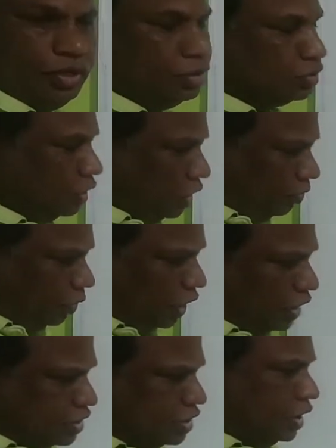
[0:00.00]
So if you
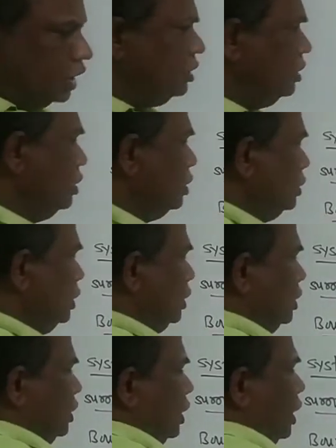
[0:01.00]
consider
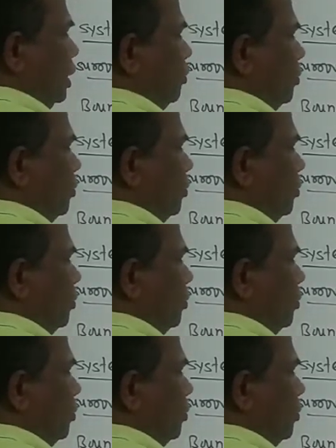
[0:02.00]
the any